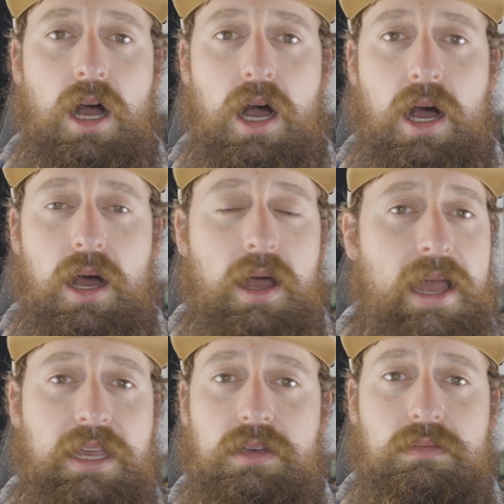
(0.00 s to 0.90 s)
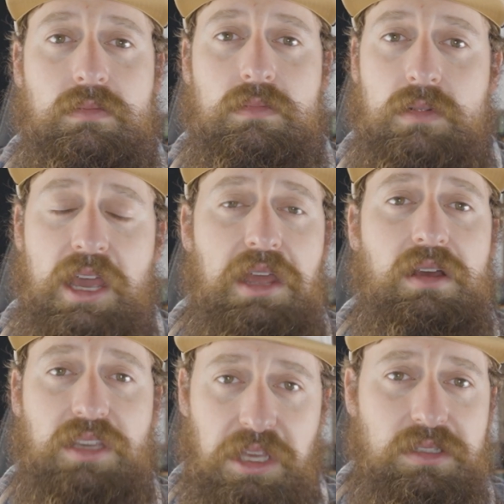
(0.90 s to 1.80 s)
I could hit
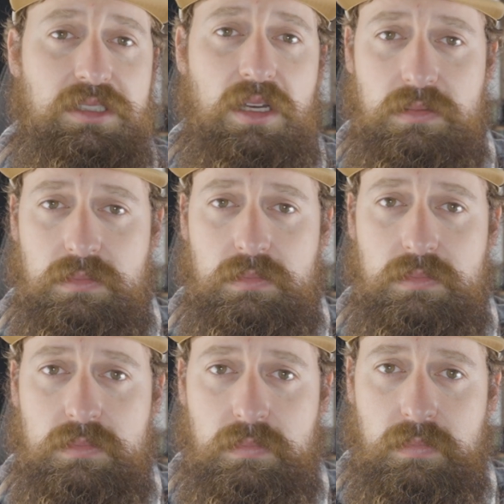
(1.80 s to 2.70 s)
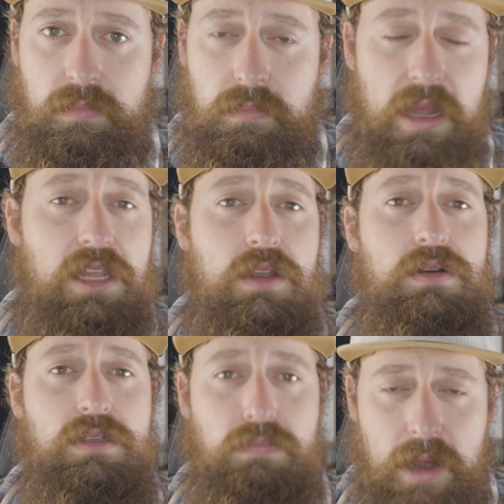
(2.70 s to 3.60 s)
a kill zone. Many
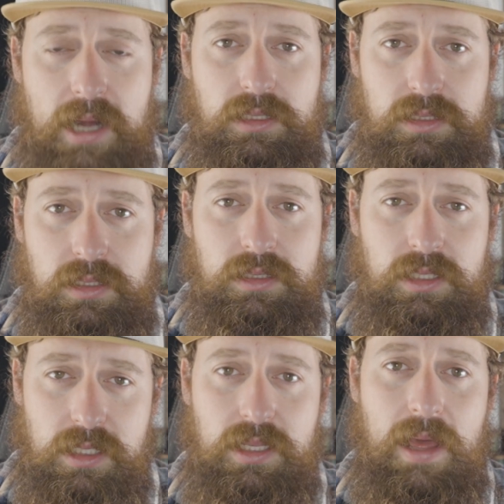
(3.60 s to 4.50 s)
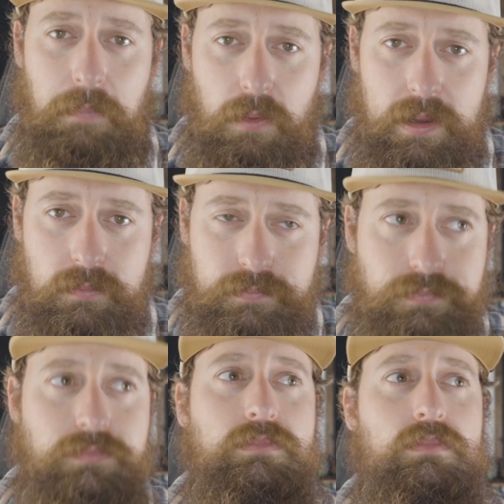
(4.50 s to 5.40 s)
years of practicing to get to that point.
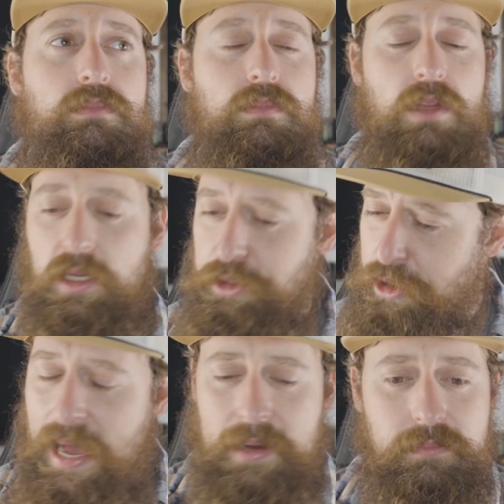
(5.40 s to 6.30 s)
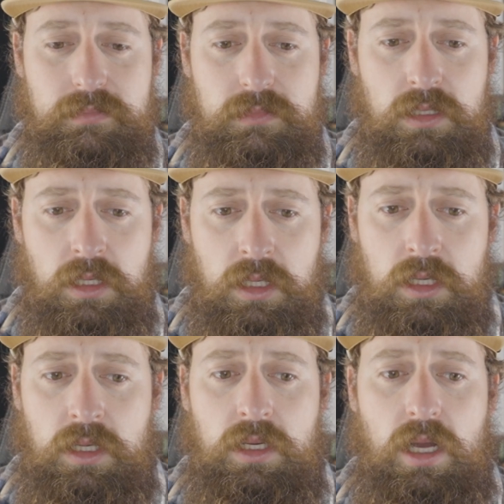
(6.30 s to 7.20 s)
Shot him.
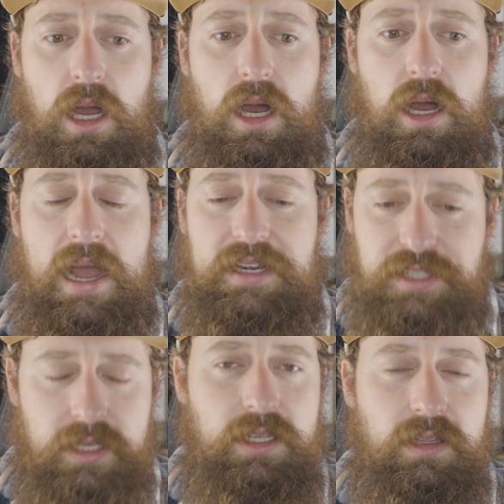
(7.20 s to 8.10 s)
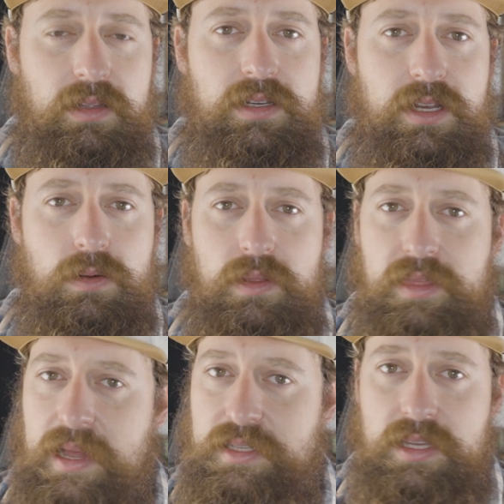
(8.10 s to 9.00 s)
I did kill a deer
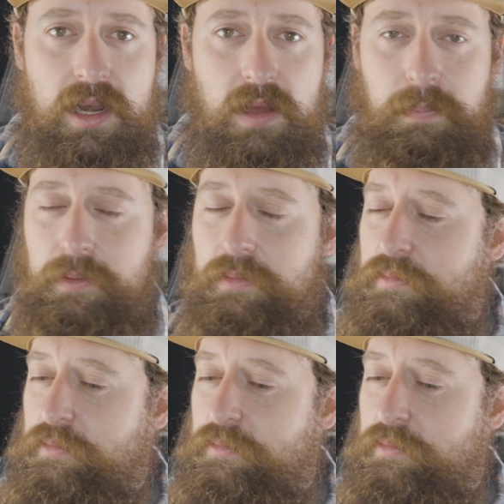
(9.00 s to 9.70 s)
with that setup.